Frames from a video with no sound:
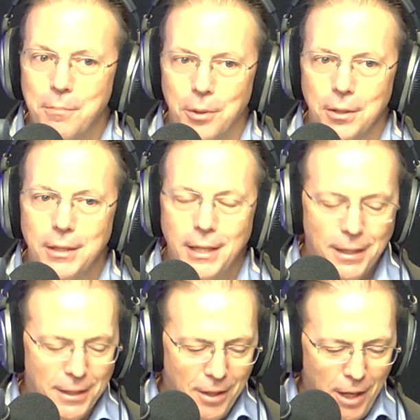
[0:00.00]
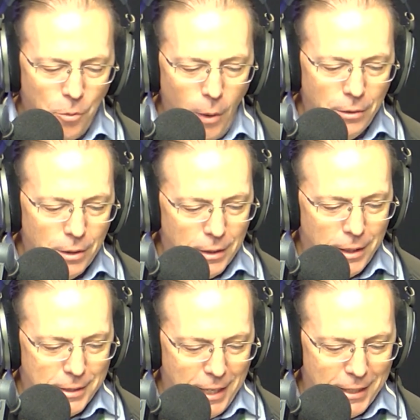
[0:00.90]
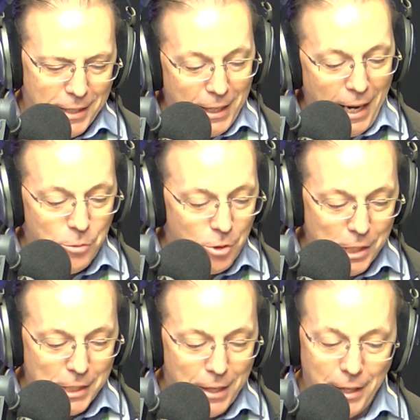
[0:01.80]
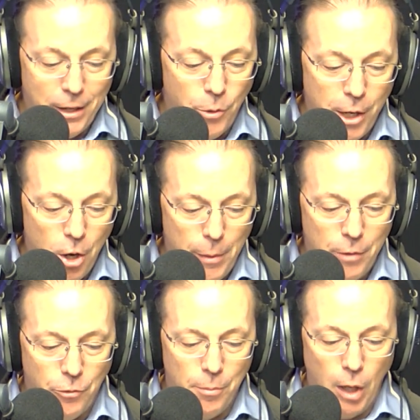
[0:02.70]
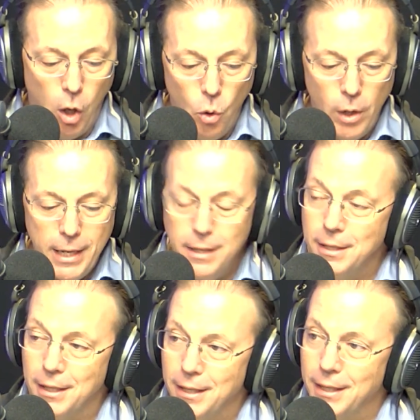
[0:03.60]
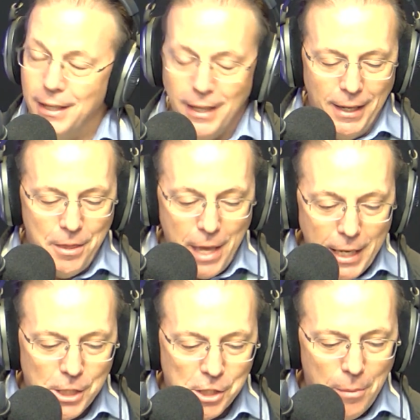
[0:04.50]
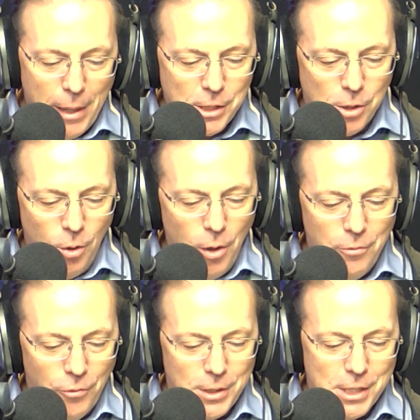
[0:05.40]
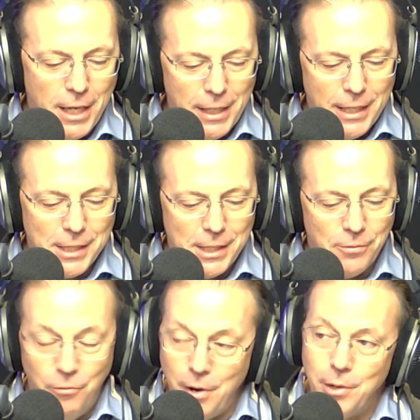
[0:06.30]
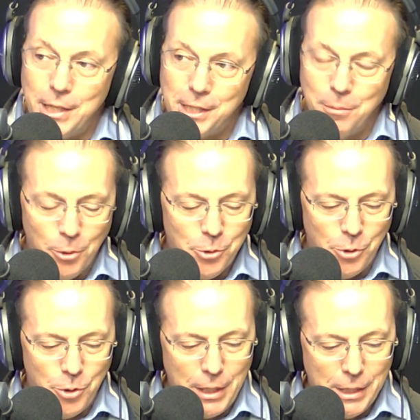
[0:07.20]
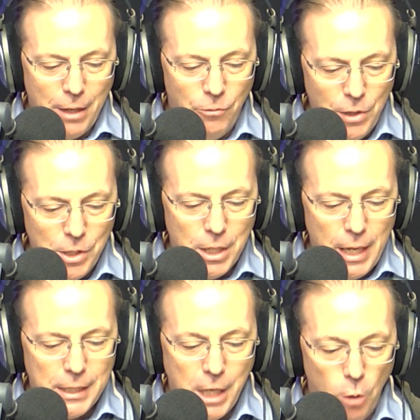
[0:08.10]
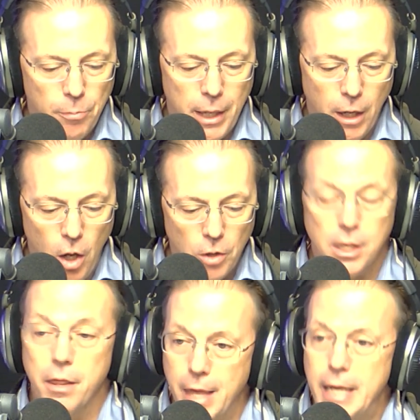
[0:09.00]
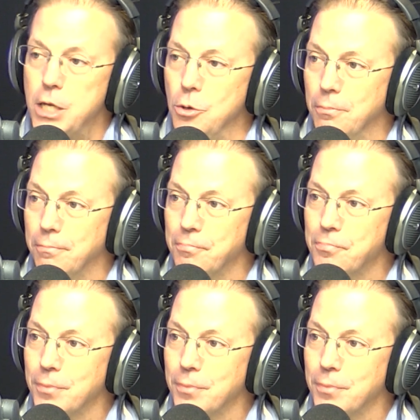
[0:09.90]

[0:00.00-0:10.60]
simple, like one that that came through just the other day, a quick comment from Lloyd. Thank you so much, Lloyd, for telling us this very simple truth. He said, Vision has helped me a lot. Thank you.